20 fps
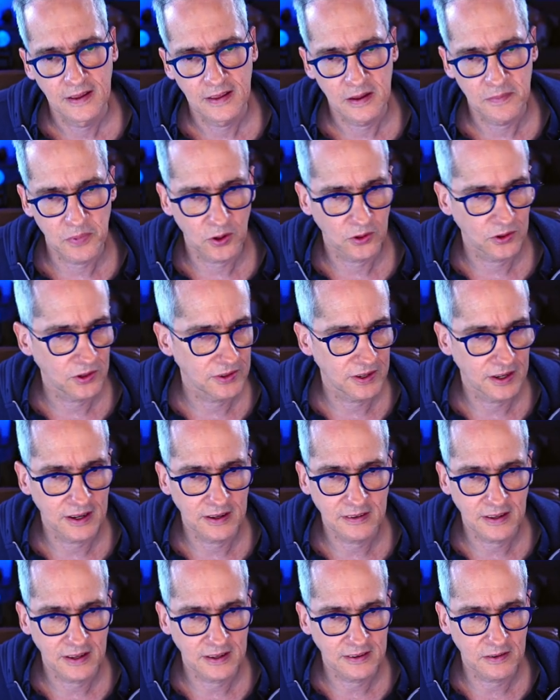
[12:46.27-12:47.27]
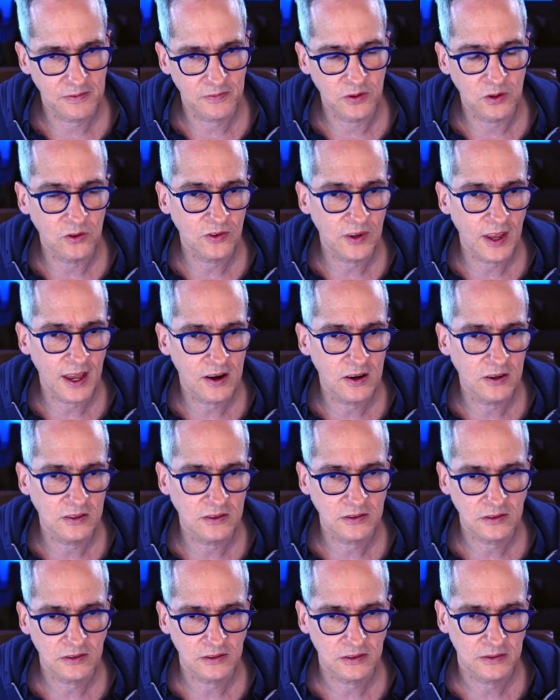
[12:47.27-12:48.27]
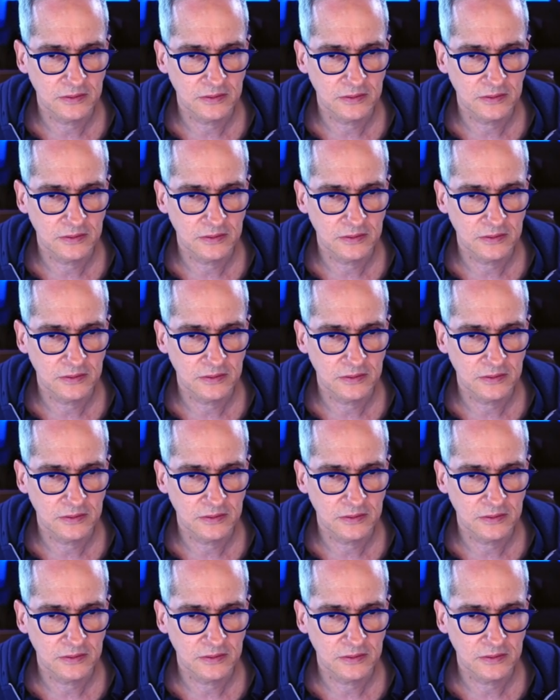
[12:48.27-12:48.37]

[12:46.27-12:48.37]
The process again takes a few seconds.